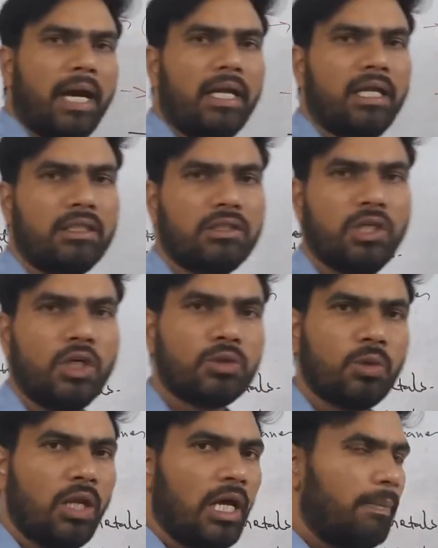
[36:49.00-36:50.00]
panels. In
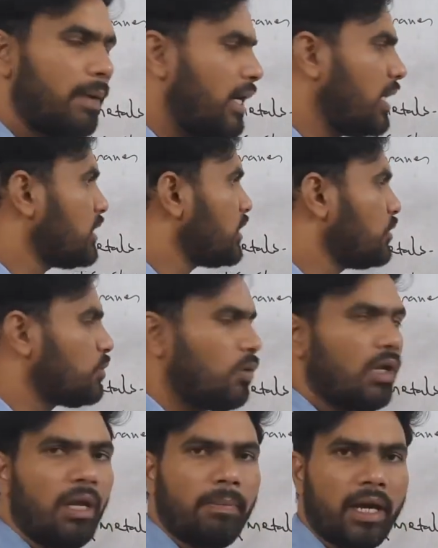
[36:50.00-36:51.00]

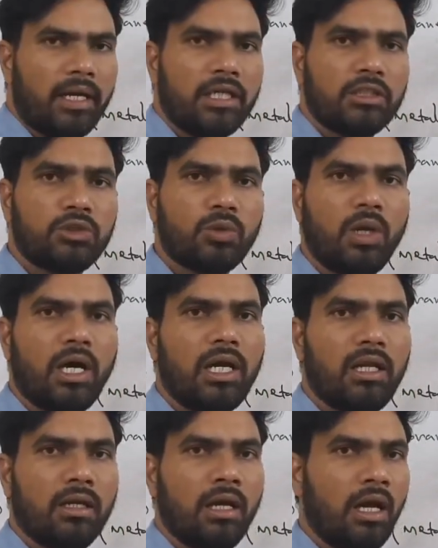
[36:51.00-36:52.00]
solar panels,
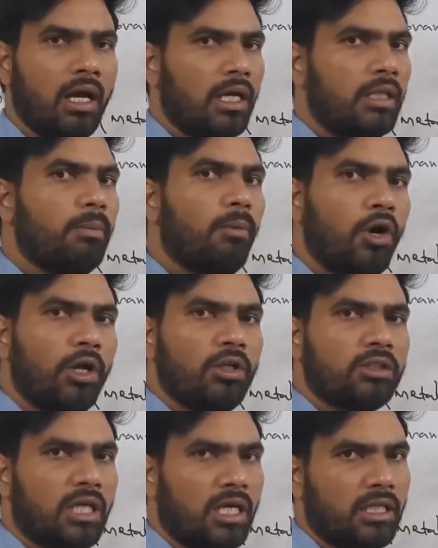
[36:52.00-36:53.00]
the
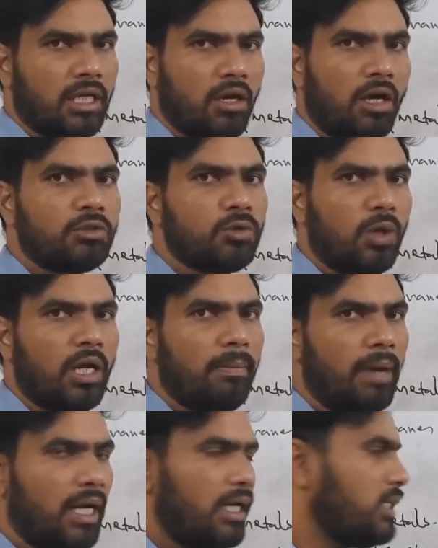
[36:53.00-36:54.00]
modules are there, or solar
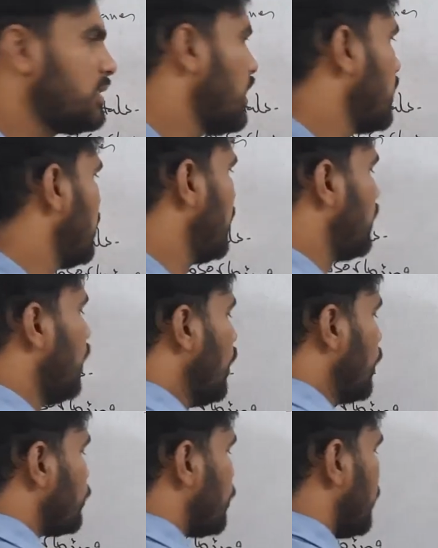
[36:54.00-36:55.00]
batteries are there.
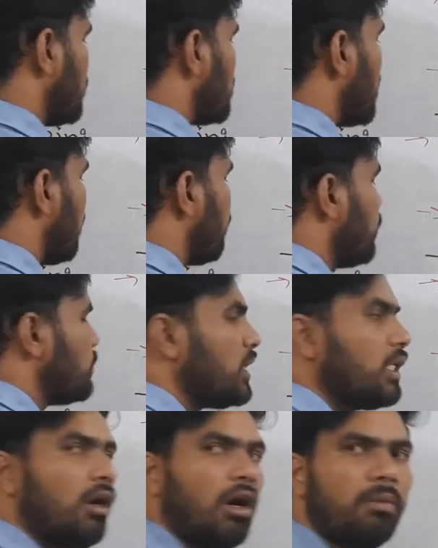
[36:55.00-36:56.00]
So instead of
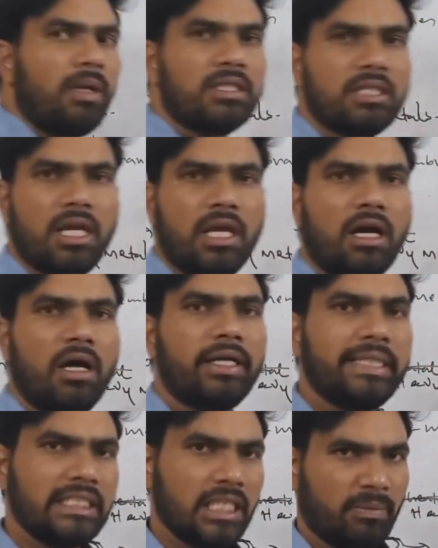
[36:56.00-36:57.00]
using normal silicon
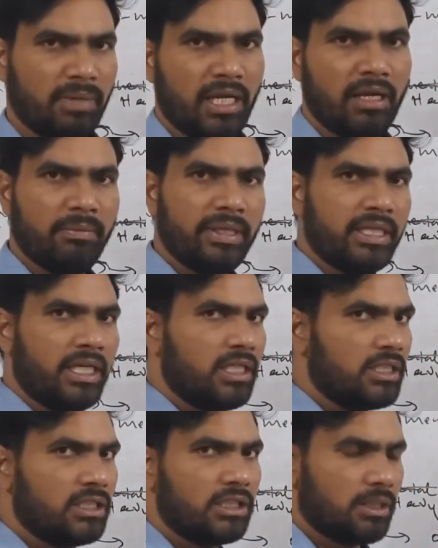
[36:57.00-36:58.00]
and germanium in
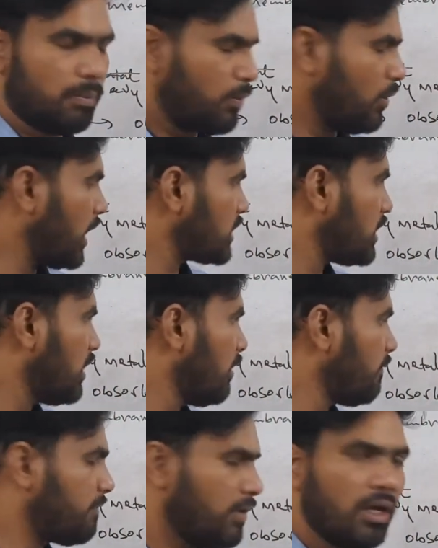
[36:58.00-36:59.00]
the production
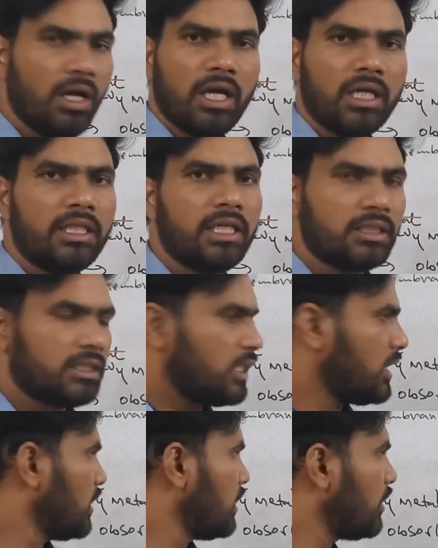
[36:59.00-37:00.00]
of these
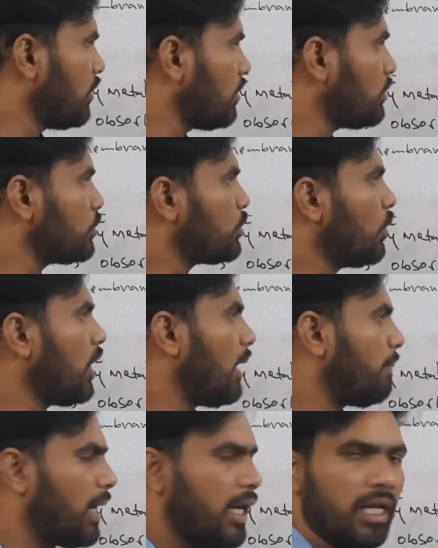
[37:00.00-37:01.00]

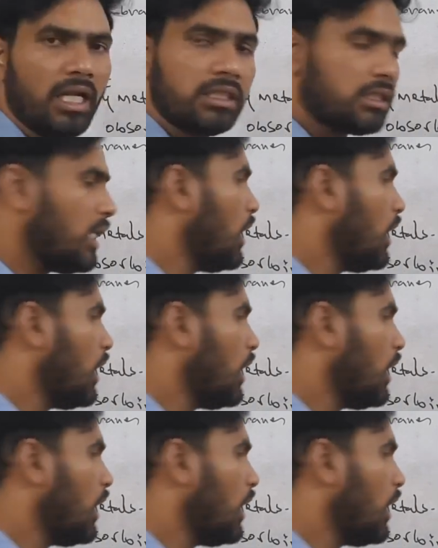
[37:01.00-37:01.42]
solar panels,